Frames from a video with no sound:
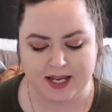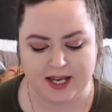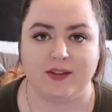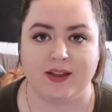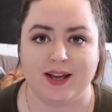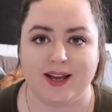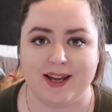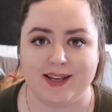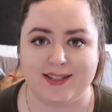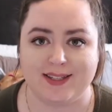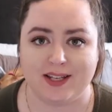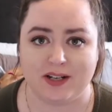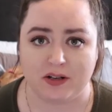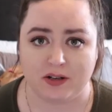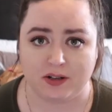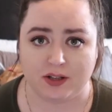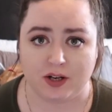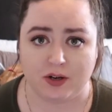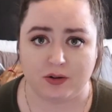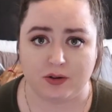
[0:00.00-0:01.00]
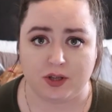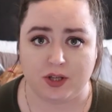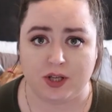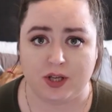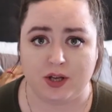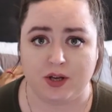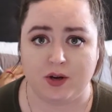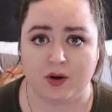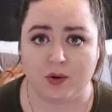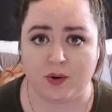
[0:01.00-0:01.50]
Like I said earlier,
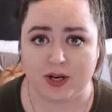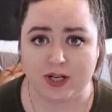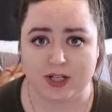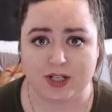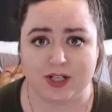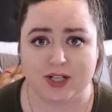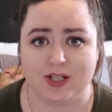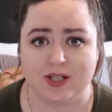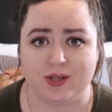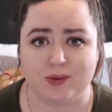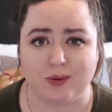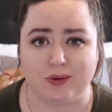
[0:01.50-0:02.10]
the questions